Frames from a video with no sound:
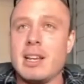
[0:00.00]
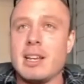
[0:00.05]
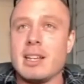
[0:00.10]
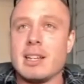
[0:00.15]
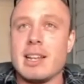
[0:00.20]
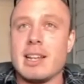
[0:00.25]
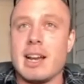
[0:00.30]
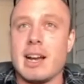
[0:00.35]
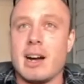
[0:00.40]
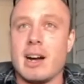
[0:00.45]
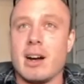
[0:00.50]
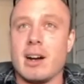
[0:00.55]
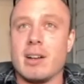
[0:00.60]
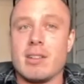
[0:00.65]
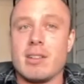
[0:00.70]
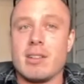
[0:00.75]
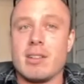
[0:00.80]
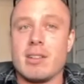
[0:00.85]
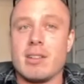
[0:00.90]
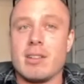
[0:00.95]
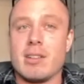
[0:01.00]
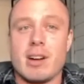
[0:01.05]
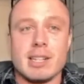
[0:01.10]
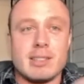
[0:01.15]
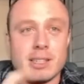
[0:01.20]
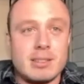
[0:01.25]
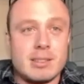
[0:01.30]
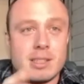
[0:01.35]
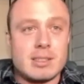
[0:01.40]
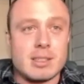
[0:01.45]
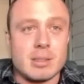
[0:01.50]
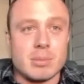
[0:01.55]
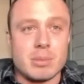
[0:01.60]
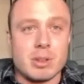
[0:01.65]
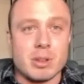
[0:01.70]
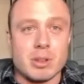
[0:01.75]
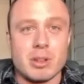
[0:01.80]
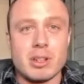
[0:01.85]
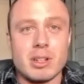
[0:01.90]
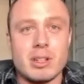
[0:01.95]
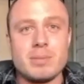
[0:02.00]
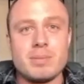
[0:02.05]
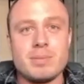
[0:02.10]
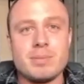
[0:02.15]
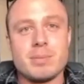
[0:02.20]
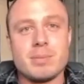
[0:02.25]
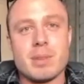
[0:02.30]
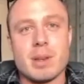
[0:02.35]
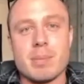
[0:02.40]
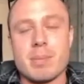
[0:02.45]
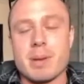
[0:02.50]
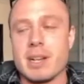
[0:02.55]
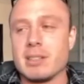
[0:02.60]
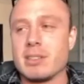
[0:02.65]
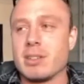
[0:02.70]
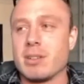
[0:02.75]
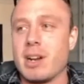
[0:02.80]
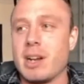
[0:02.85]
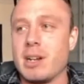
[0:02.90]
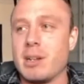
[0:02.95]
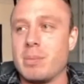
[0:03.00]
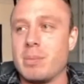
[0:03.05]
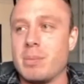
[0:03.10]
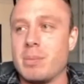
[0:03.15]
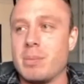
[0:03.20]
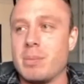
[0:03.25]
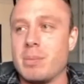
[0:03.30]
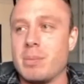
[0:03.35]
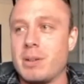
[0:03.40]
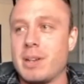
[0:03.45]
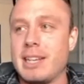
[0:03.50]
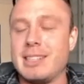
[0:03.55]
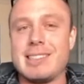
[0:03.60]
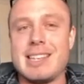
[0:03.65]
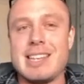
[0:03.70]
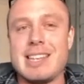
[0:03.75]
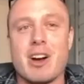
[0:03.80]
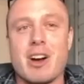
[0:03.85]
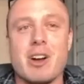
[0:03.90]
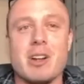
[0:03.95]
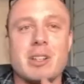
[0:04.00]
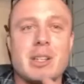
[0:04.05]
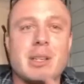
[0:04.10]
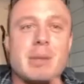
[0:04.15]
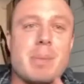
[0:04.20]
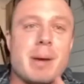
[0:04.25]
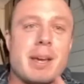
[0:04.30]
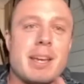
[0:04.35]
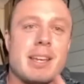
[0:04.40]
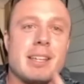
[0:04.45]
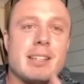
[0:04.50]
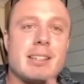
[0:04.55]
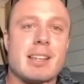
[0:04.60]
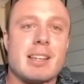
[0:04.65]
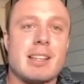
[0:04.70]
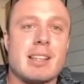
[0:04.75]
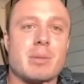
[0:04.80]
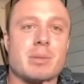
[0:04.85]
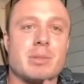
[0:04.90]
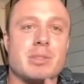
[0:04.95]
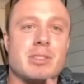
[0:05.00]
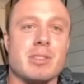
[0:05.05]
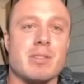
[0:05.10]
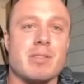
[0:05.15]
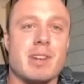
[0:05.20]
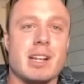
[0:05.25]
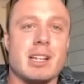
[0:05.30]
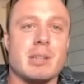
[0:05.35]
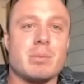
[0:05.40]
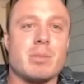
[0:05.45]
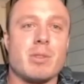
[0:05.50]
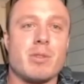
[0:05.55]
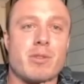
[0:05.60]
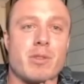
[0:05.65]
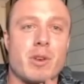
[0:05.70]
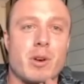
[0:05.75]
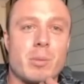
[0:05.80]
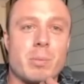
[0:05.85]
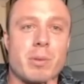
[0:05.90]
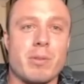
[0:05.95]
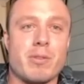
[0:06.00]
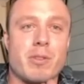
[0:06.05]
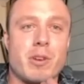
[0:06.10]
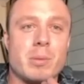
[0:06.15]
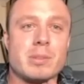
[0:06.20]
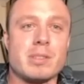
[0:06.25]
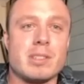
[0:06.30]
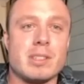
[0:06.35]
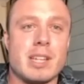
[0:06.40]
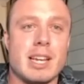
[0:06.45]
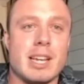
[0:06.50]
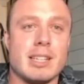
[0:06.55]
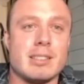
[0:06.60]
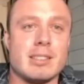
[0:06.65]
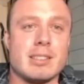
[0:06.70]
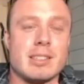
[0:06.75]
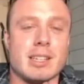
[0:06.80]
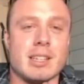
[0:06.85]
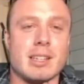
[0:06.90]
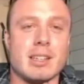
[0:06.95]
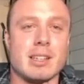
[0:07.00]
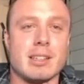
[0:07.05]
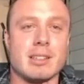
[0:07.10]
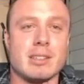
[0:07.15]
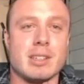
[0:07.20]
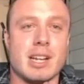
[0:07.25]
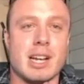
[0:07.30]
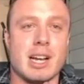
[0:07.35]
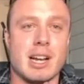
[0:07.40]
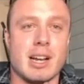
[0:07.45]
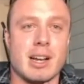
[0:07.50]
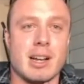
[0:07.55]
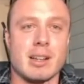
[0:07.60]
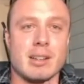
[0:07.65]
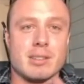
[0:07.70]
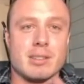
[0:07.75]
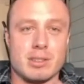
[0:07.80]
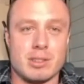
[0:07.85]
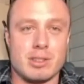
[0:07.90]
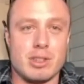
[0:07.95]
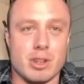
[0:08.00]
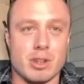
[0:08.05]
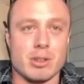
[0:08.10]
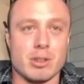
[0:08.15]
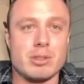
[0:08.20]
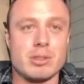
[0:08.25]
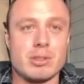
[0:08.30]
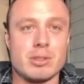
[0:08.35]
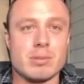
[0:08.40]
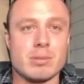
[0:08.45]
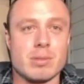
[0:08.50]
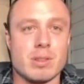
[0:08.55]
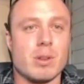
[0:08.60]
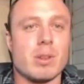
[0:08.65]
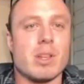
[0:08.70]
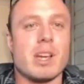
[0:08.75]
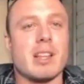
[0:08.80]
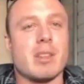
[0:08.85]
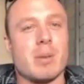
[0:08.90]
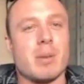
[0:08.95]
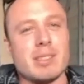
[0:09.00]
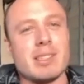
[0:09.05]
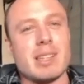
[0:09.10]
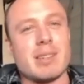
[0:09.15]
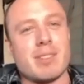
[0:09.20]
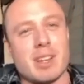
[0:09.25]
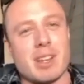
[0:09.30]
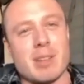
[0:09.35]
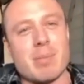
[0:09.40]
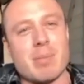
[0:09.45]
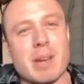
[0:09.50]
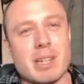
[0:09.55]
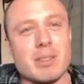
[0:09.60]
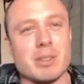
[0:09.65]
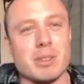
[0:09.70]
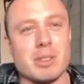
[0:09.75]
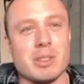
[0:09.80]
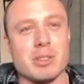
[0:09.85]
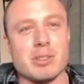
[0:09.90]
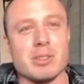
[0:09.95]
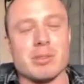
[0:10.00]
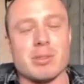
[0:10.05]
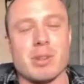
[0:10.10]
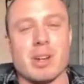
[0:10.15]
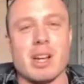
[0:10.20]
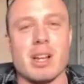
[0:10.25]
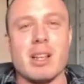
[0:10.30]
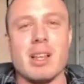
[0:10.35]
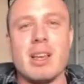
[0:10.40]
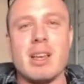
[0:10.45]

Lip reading: Now, I did some Googling about Turinabol. It is the only PED that was developed for performance-enhancing use. All the other ones have kind of medical uses, right?